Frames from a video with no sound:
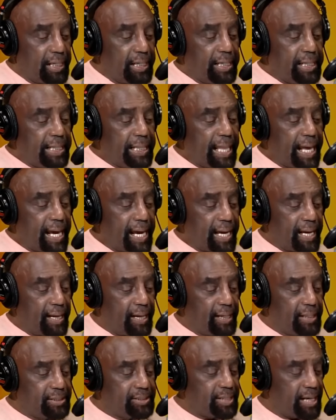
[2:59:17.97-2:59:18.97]
Eli
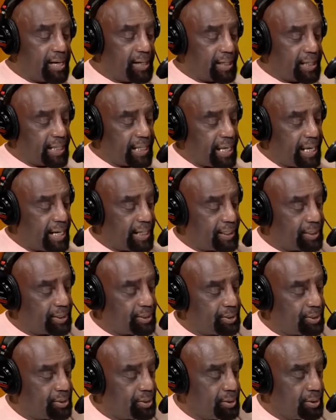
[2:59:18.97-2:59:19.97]
is out of
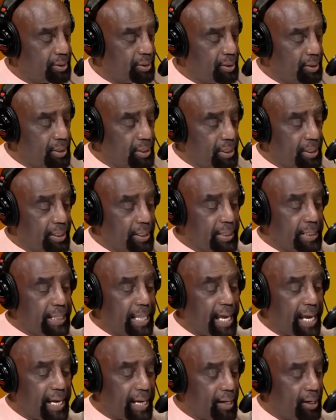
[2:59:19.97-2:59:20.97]
Canada.
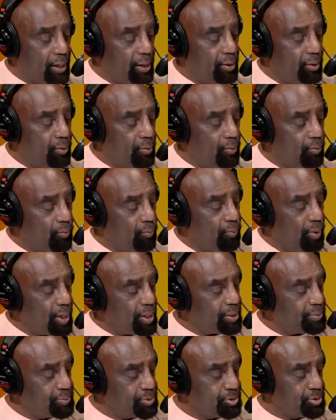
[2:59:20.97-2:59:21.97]
Eli,
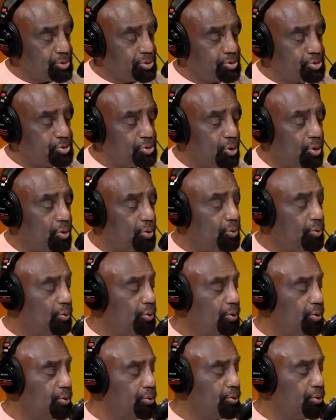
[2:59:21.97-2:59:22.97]
welcome to the show.
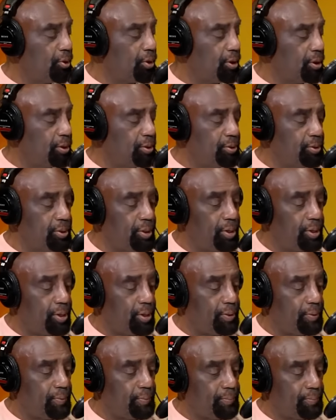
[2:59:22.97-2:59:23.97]
You're on the
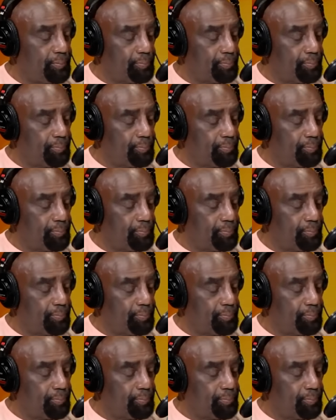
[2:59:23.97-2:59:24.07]
air.